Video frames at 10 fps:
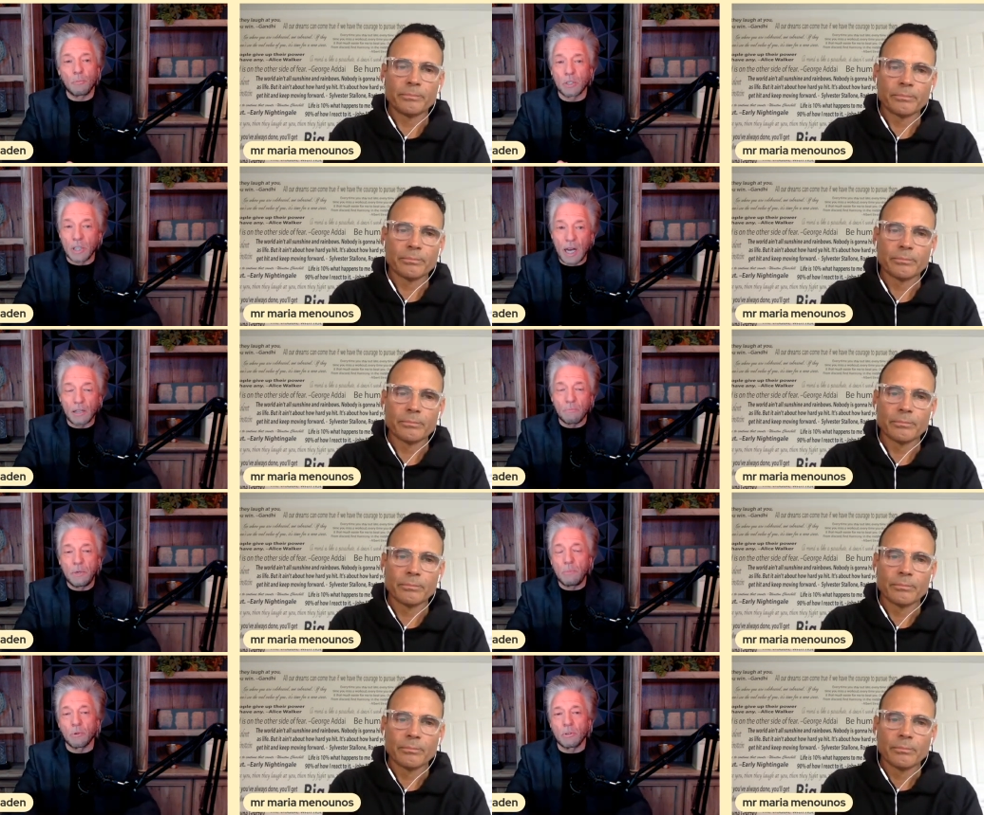Speaker 1: a lot of
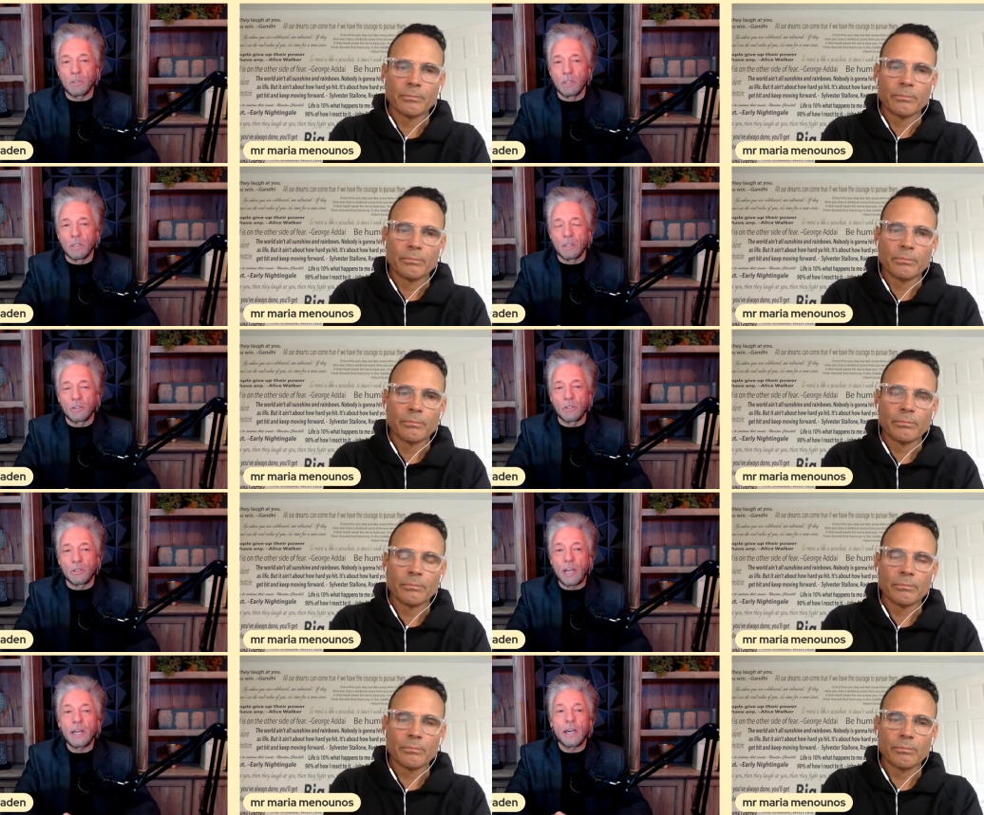people to
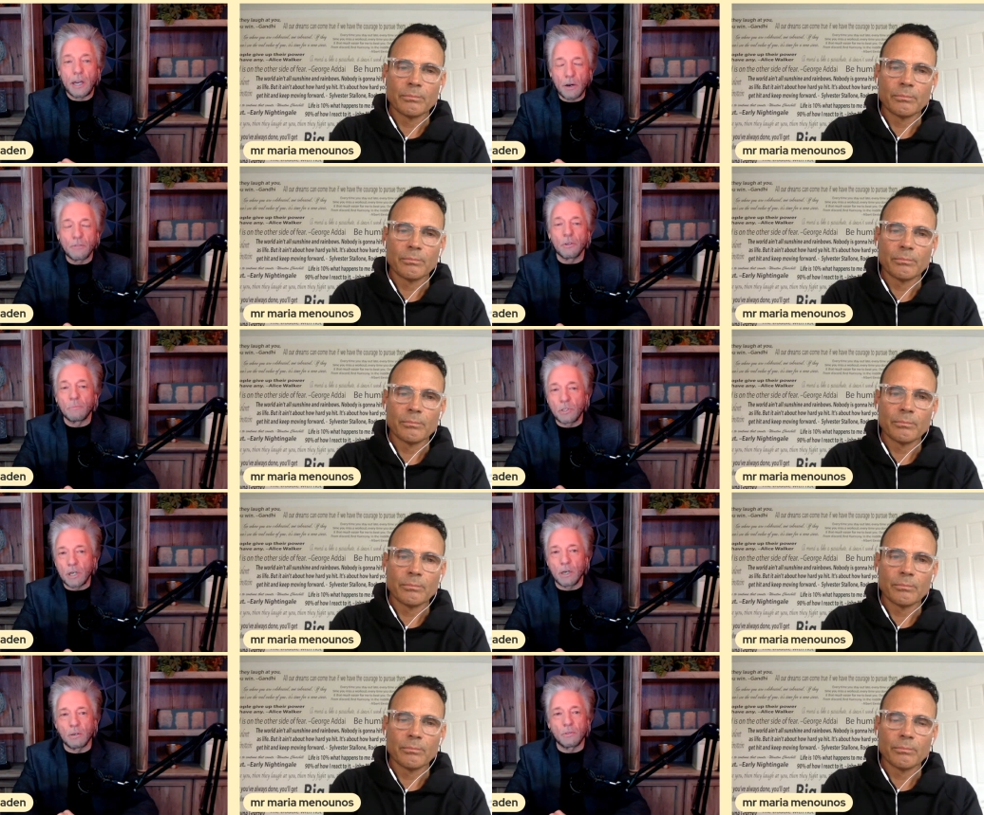take care of
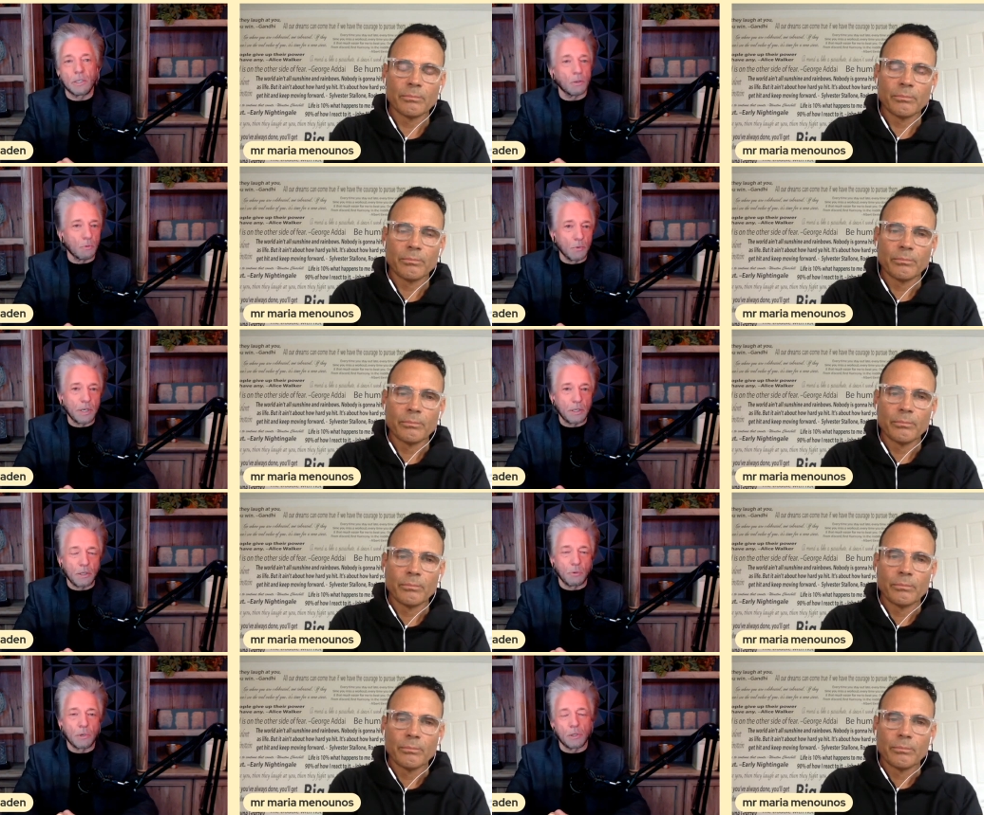themselves in a really,
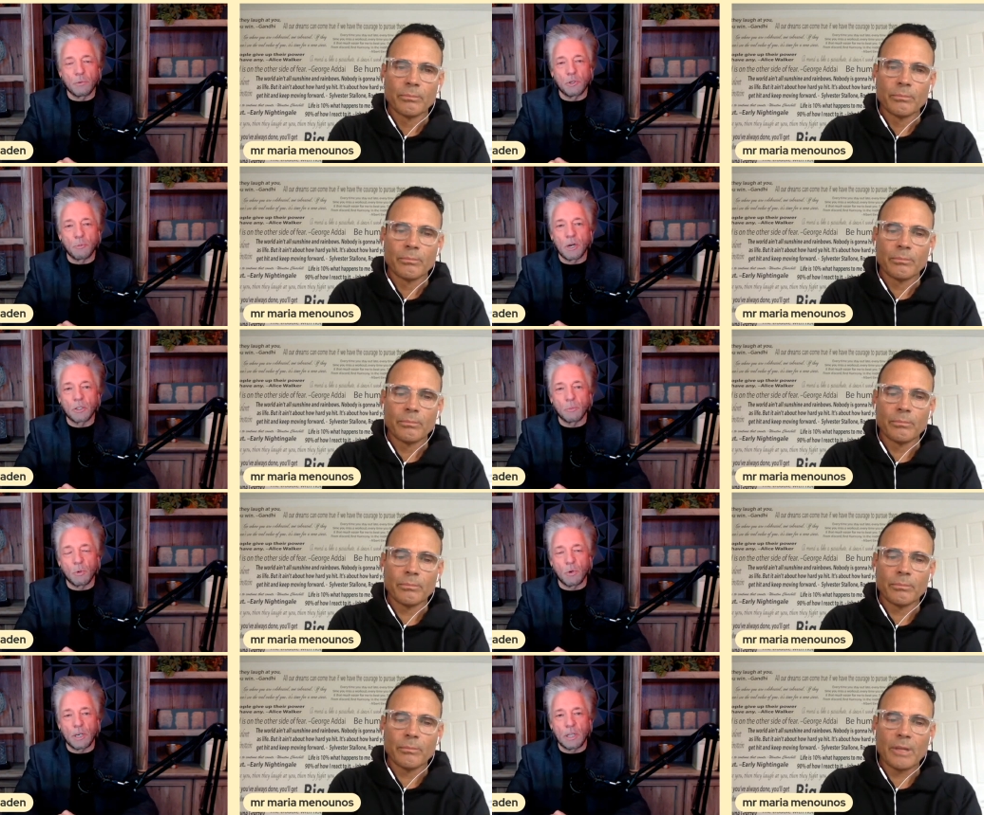really responsible
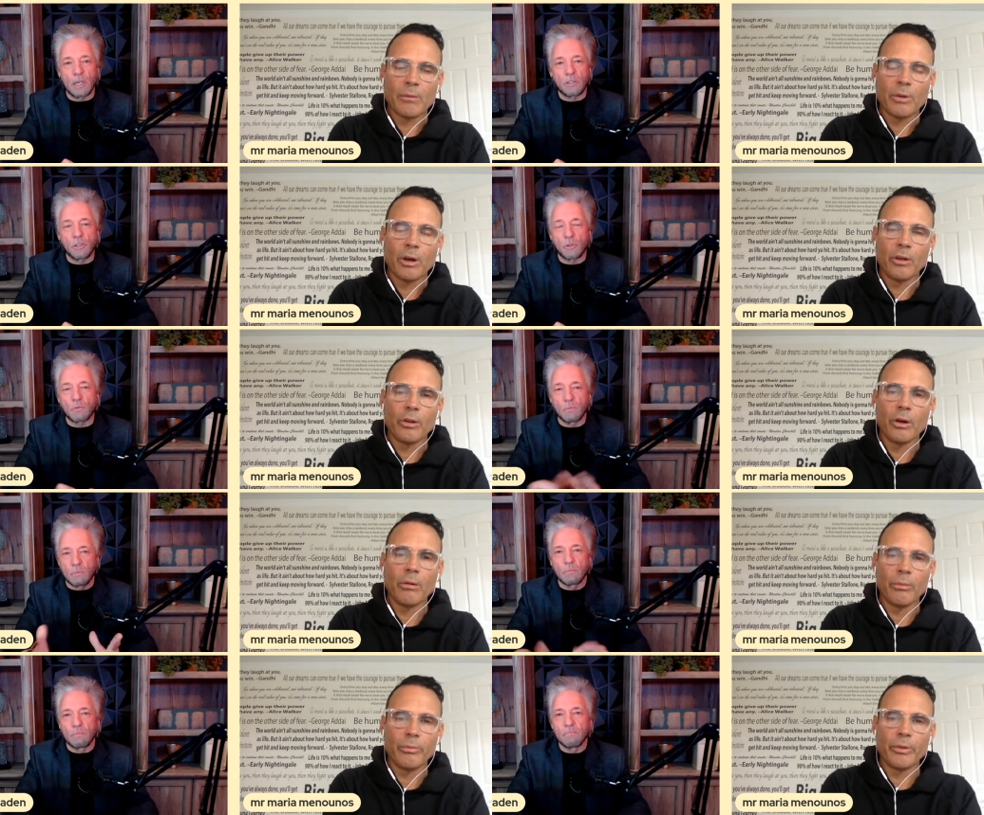way. And, and we all
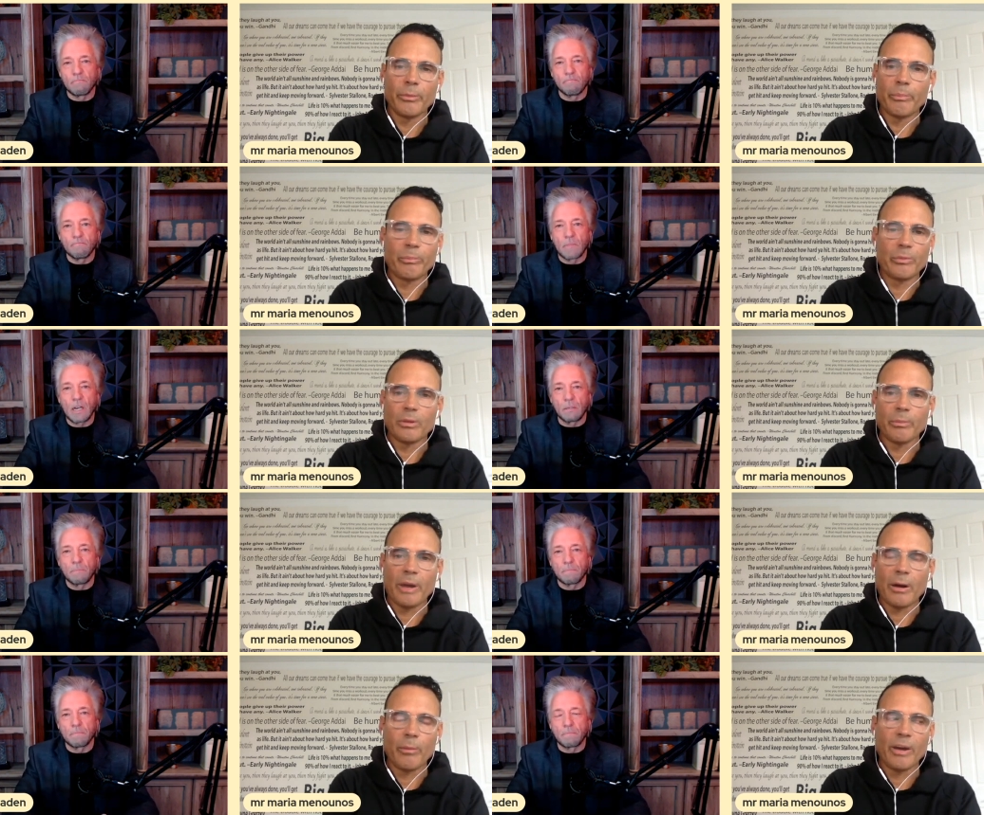know
Speaker 2: the the
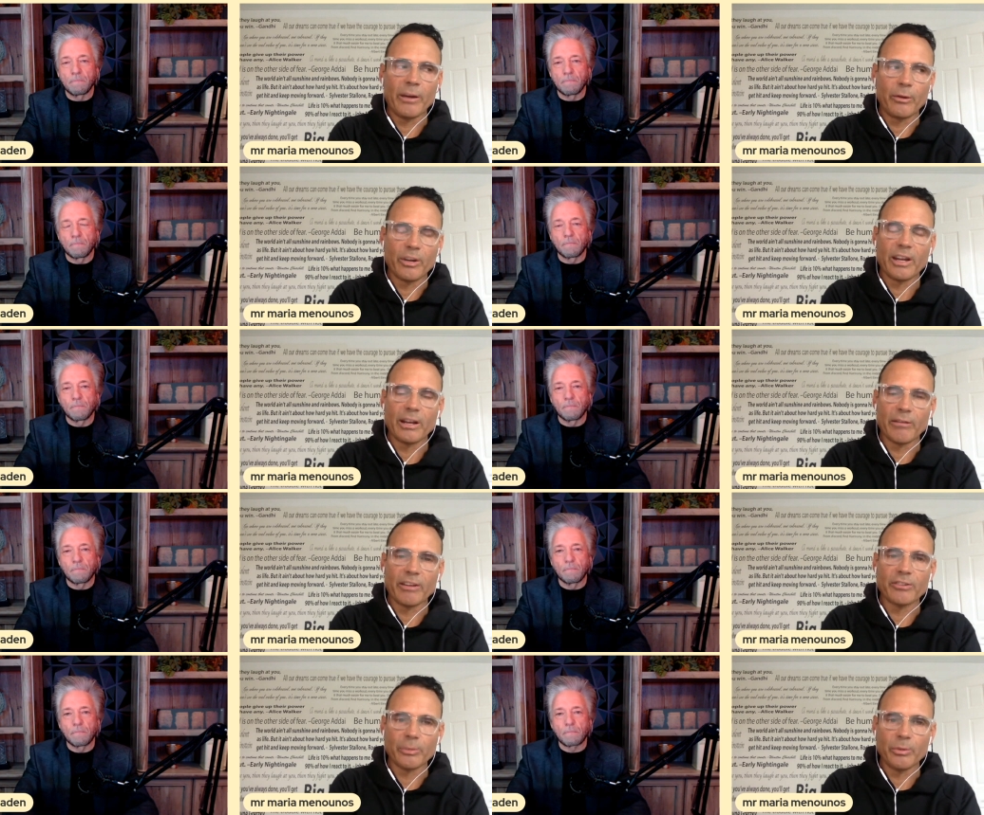power behind organic
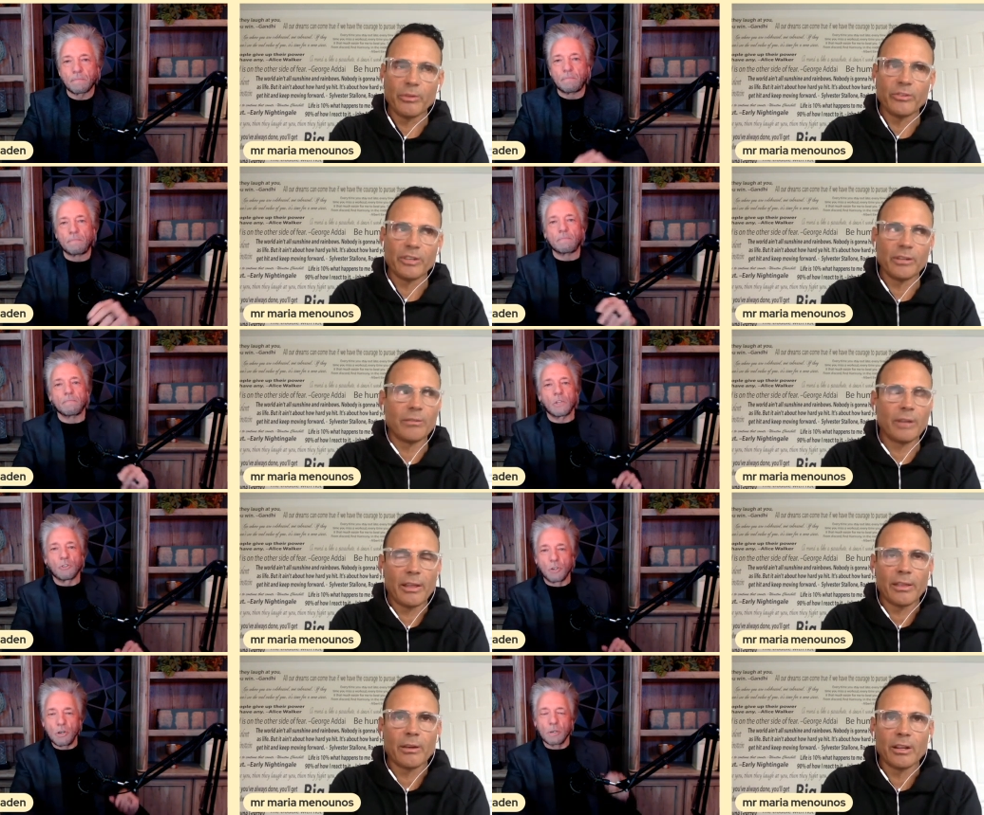vegetables, and
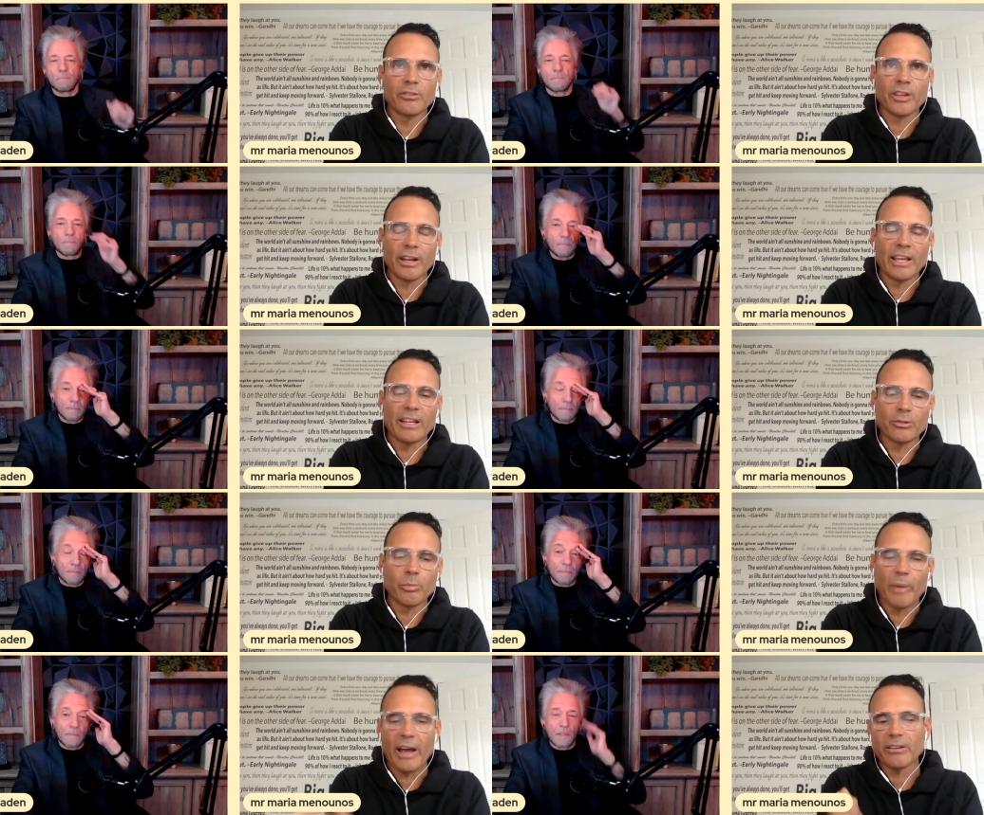sure. I think it's going to get
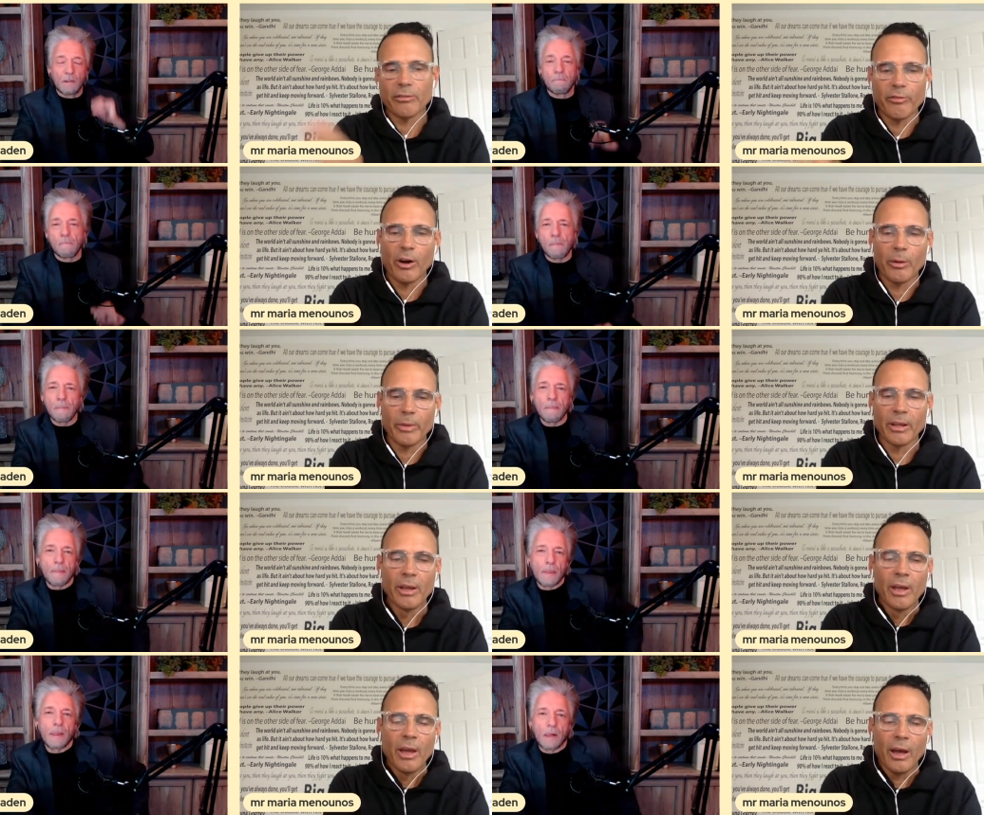back to farming.
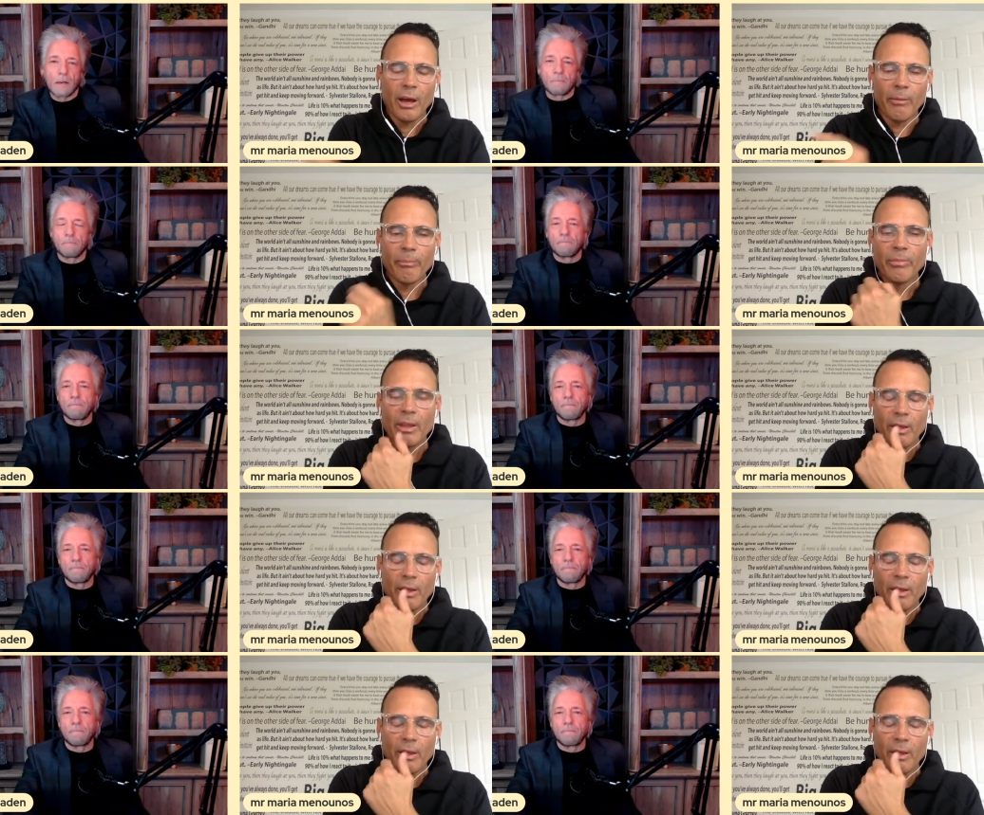Um,